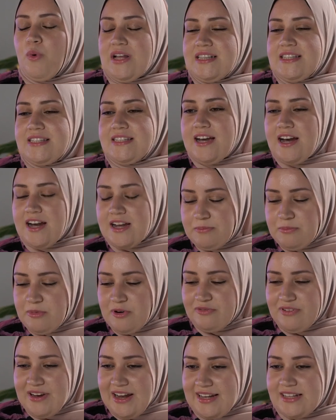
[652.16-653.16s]
what type
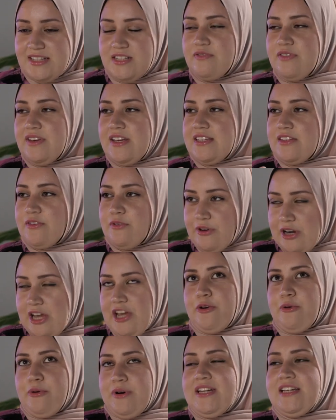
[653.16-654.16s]
of active
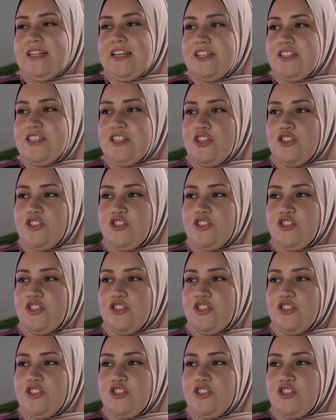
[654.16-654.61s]
ingredient